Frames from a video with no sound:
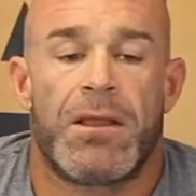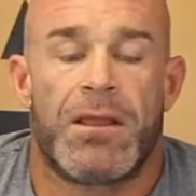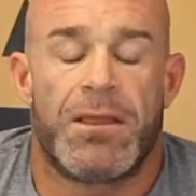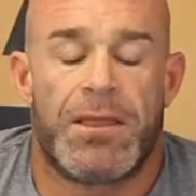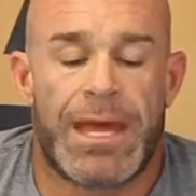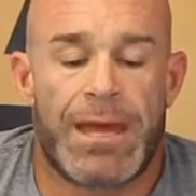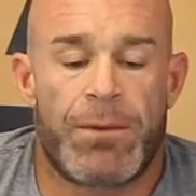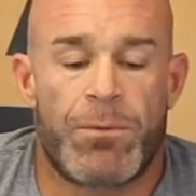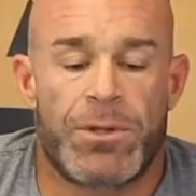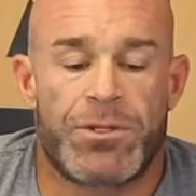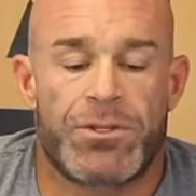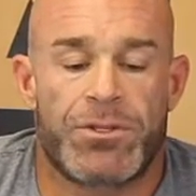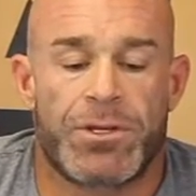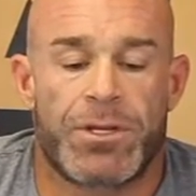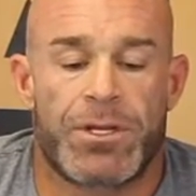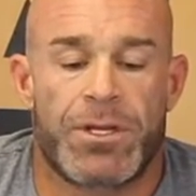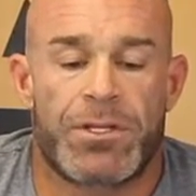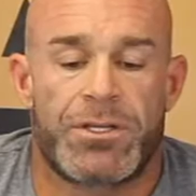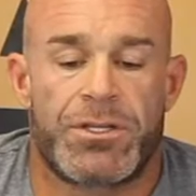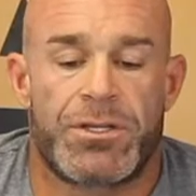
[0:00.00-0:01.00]
Then what you're
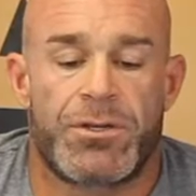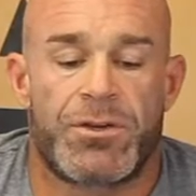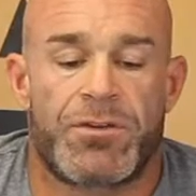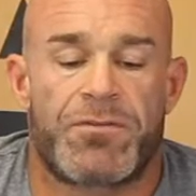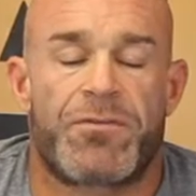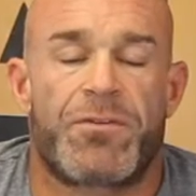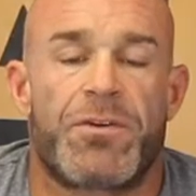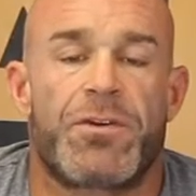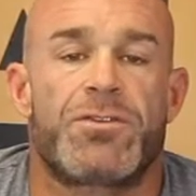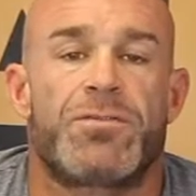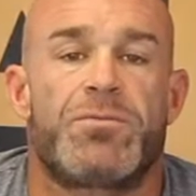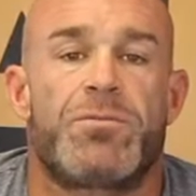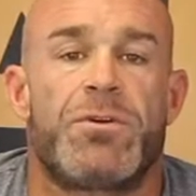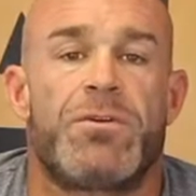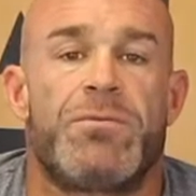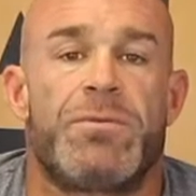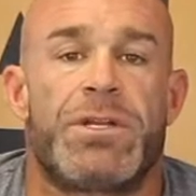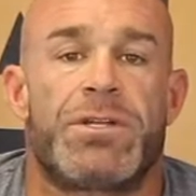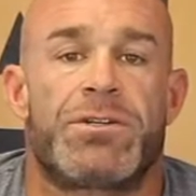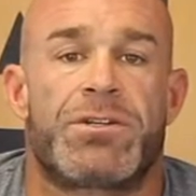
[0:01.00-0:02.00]
going to do, your first
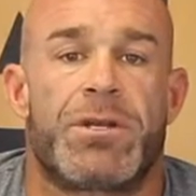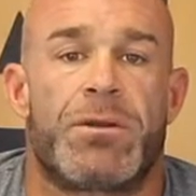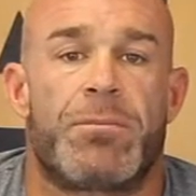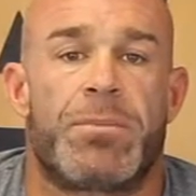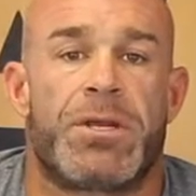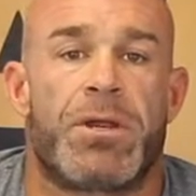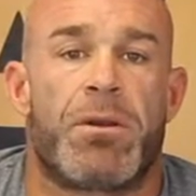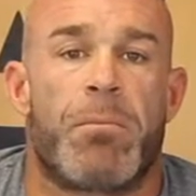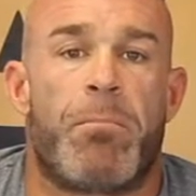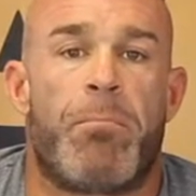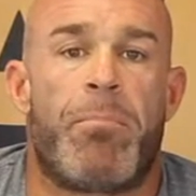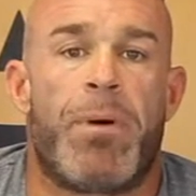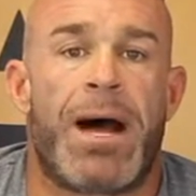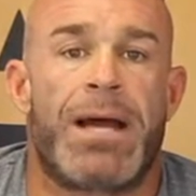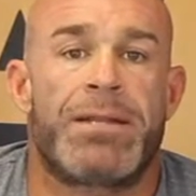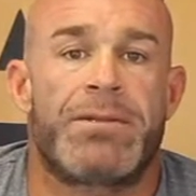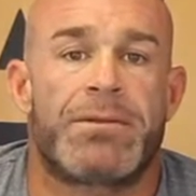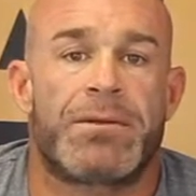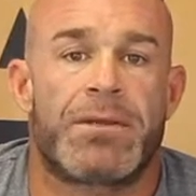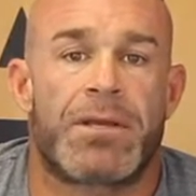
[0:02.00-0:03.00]
movement is going to be your
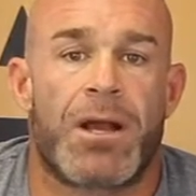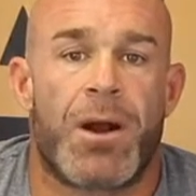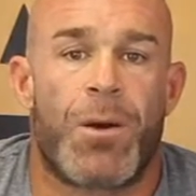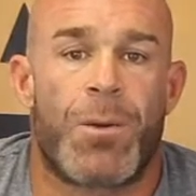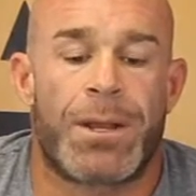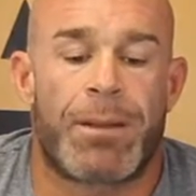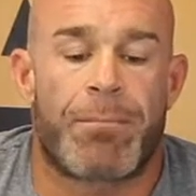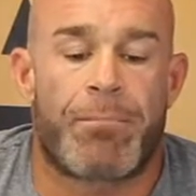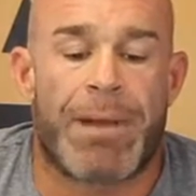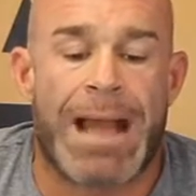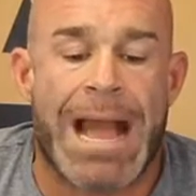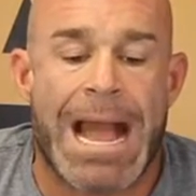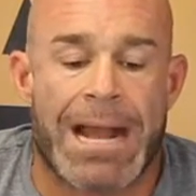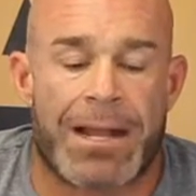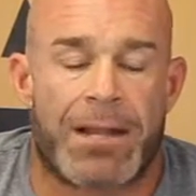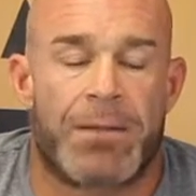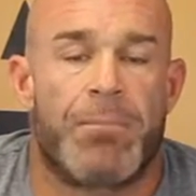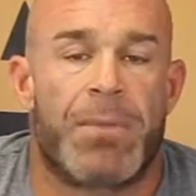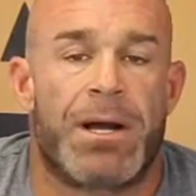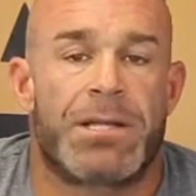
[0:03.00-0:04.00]
butt going
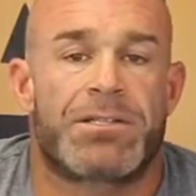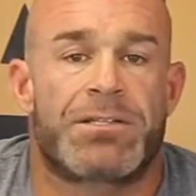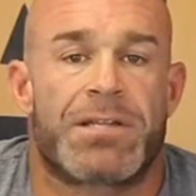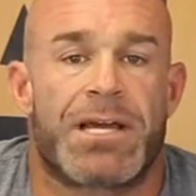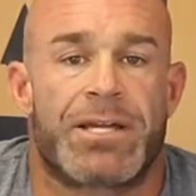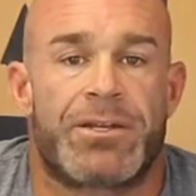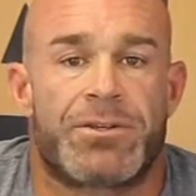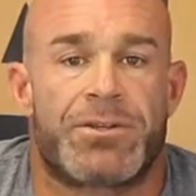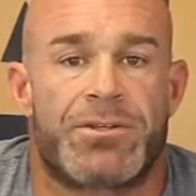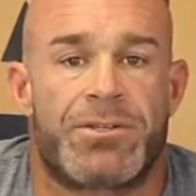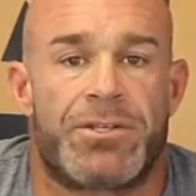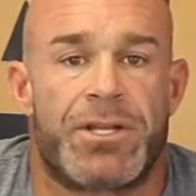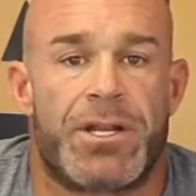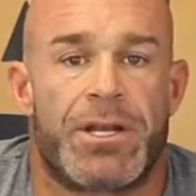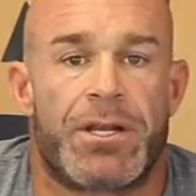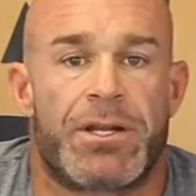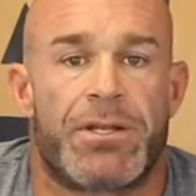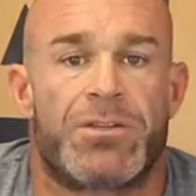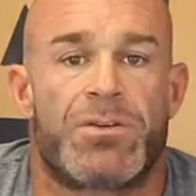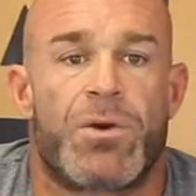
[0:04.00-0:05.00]
back, much like you're
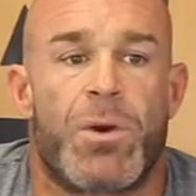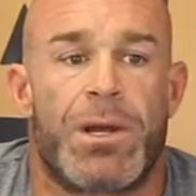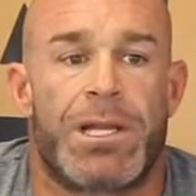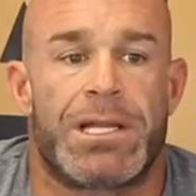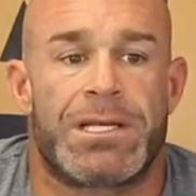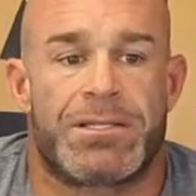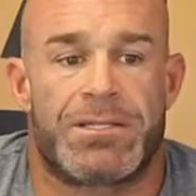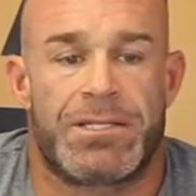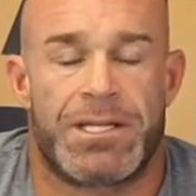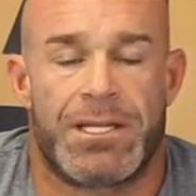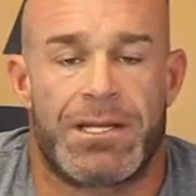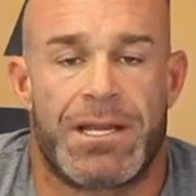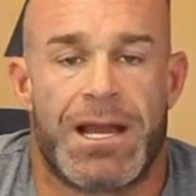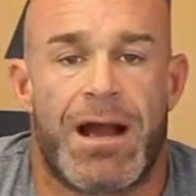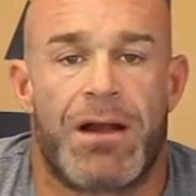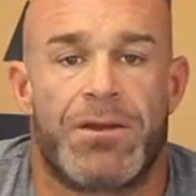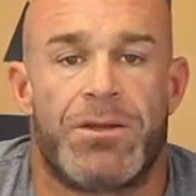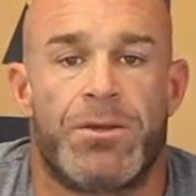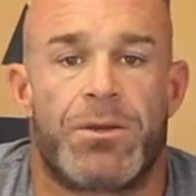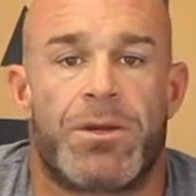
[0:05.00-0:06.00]
sitting on a toilet seat.
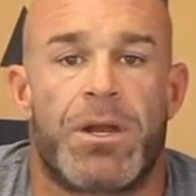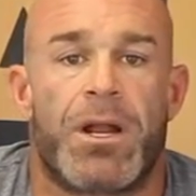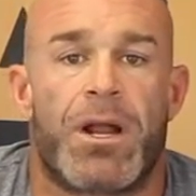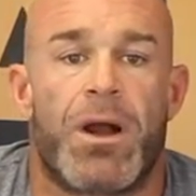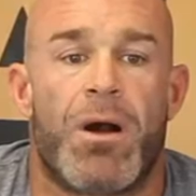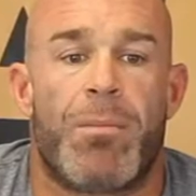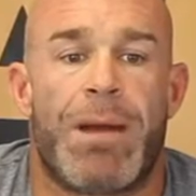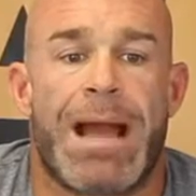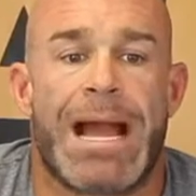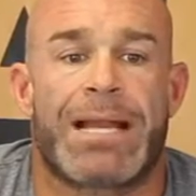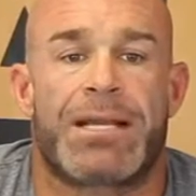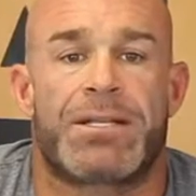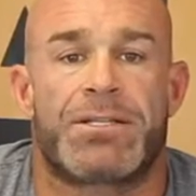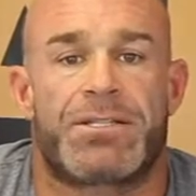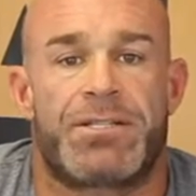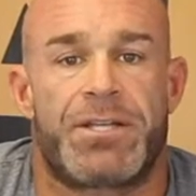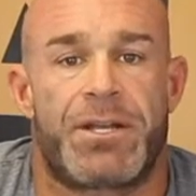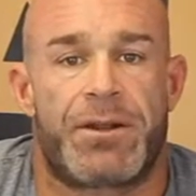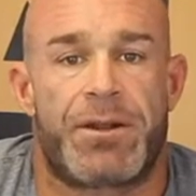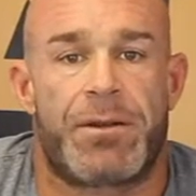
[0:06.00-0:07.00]
Now you can go back and
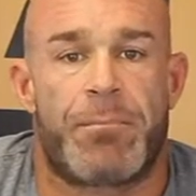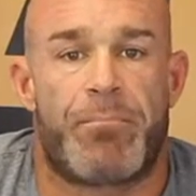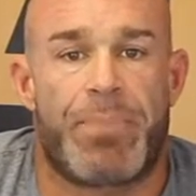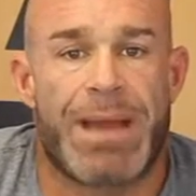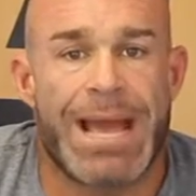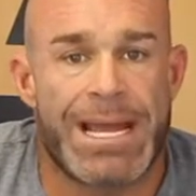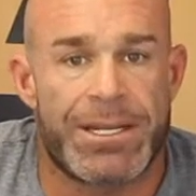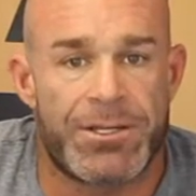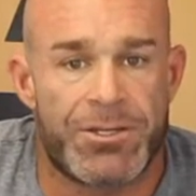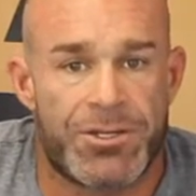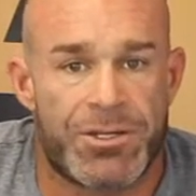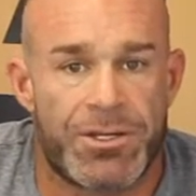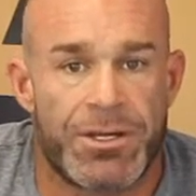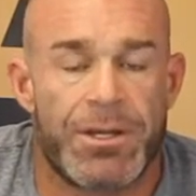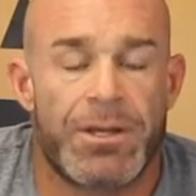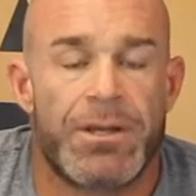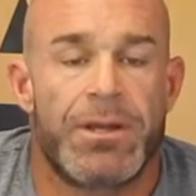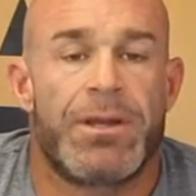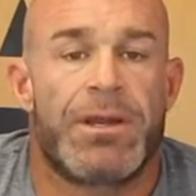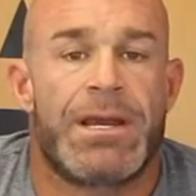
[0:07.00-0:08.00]
sit on a bench
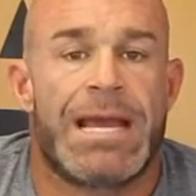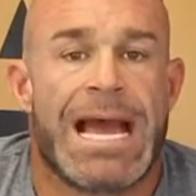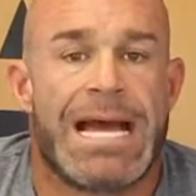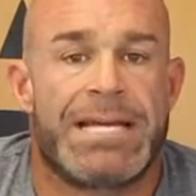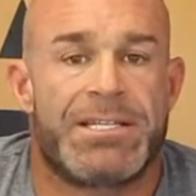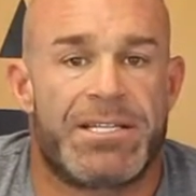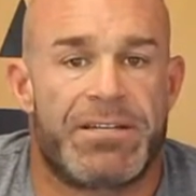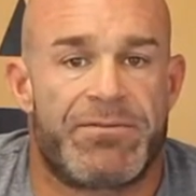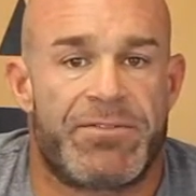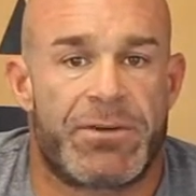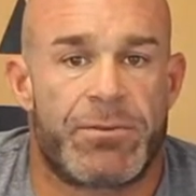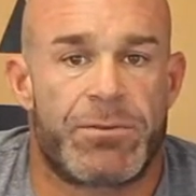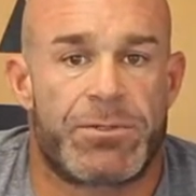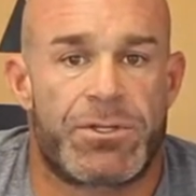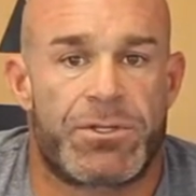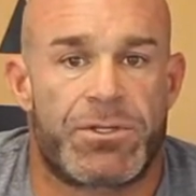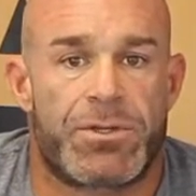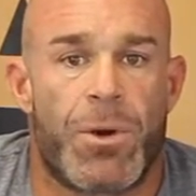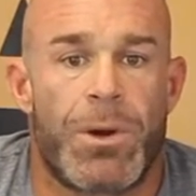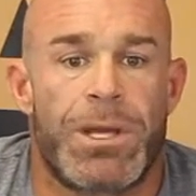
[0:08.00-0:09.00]
as if it was
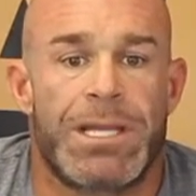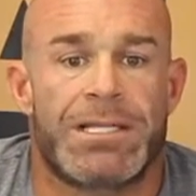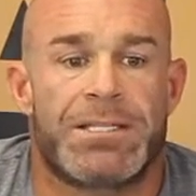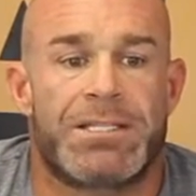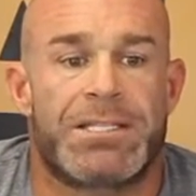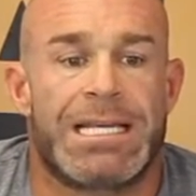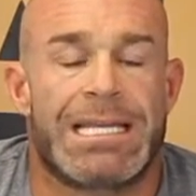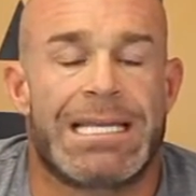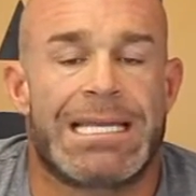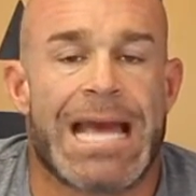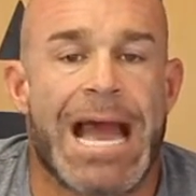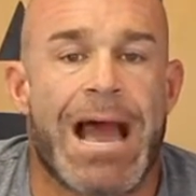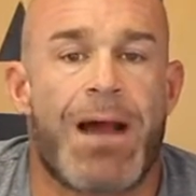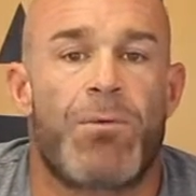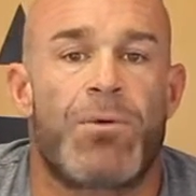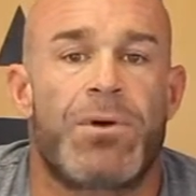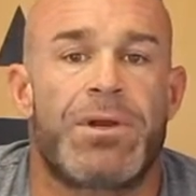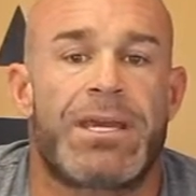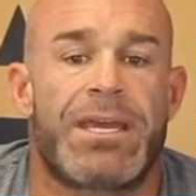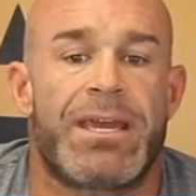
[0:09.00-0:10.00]
a toilet seat.
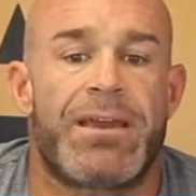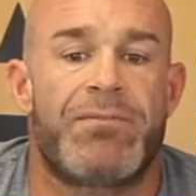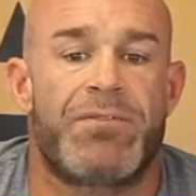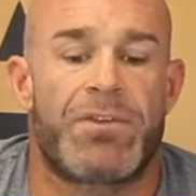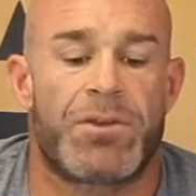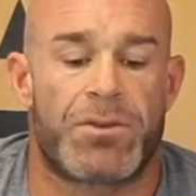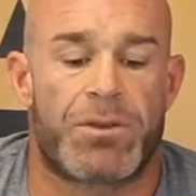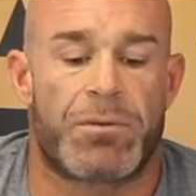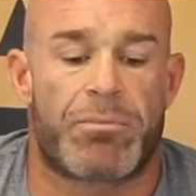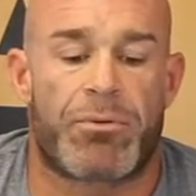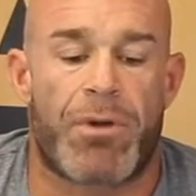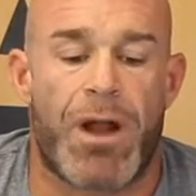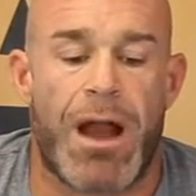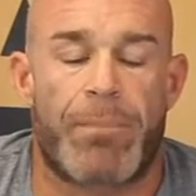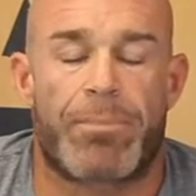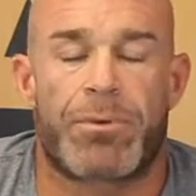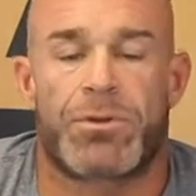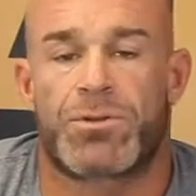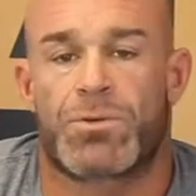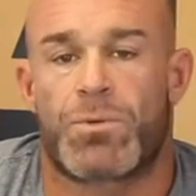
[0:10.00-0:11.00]
That will give you the
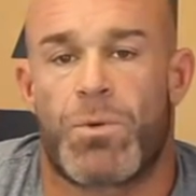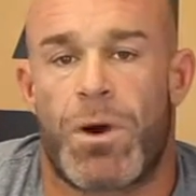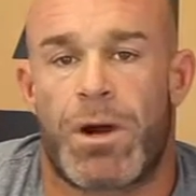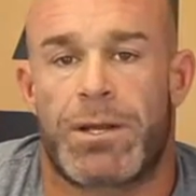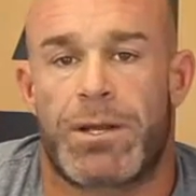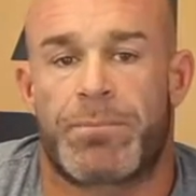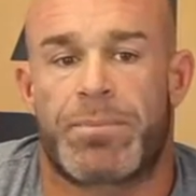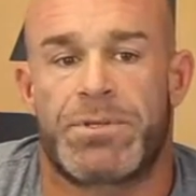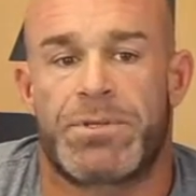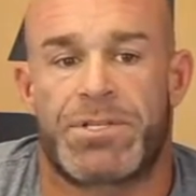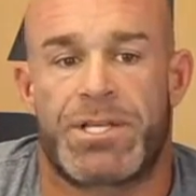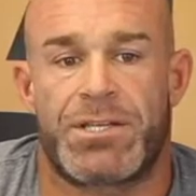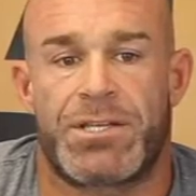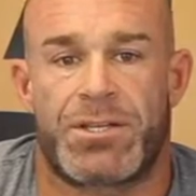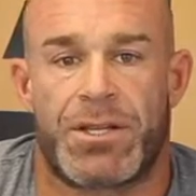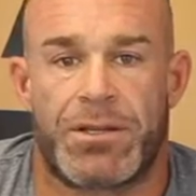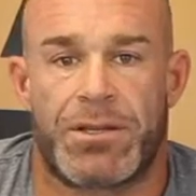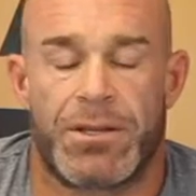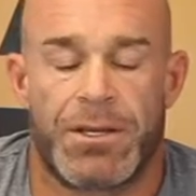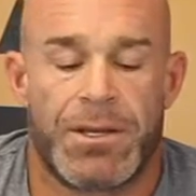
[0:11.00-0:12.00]
proper squatting
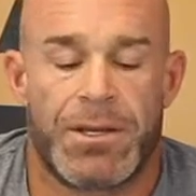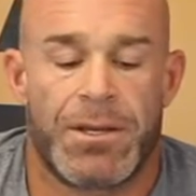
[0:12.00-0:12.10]
position.